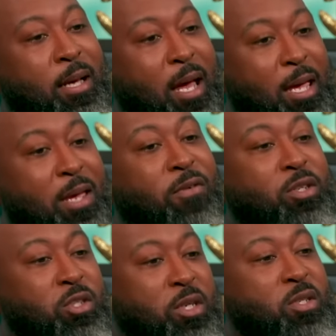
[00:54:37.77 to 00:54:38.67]
Mm-hmm.
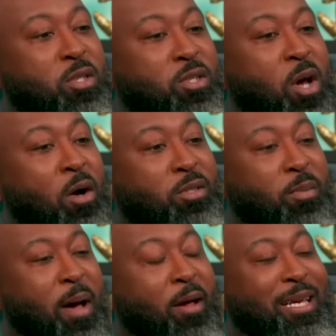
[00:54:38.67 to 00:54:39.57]
Even Jesus talks
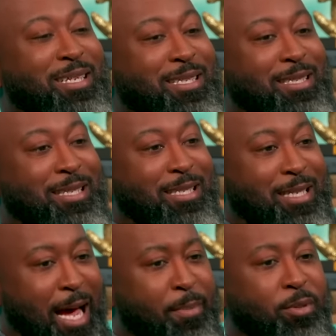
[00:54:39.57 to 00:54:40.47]
about his
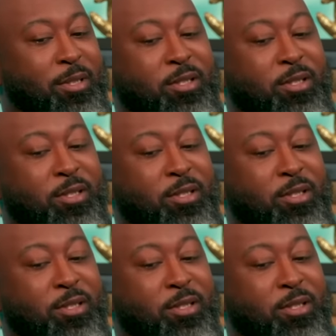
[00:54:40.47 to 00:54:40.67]
disciples.